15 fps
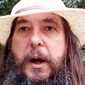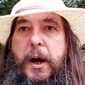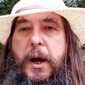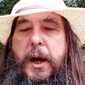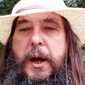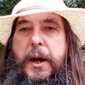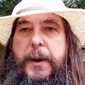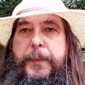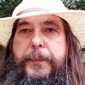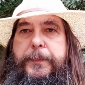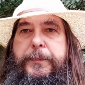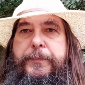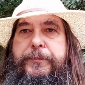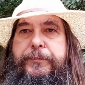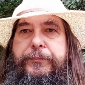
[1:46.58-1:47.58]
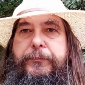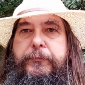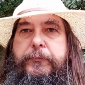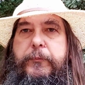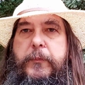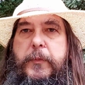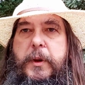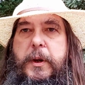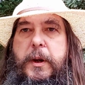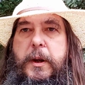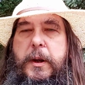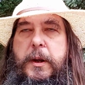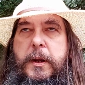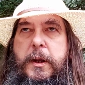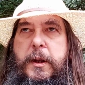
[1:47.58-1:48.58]
that
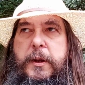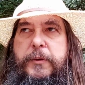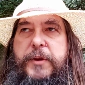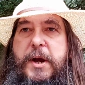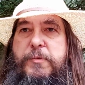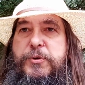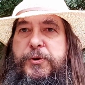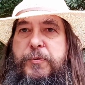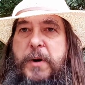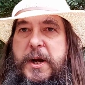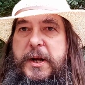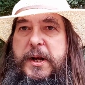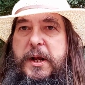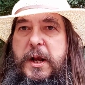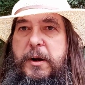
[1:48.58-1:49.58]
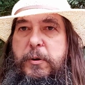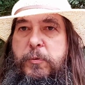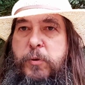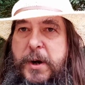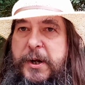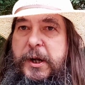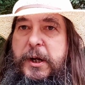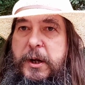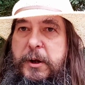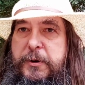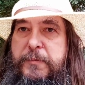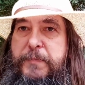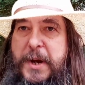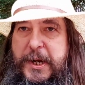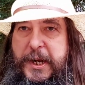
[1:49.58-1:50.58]
was quite a lot
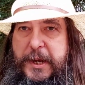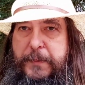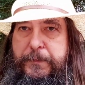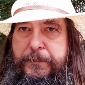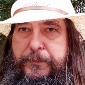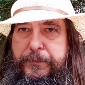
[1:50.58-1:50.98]
of money.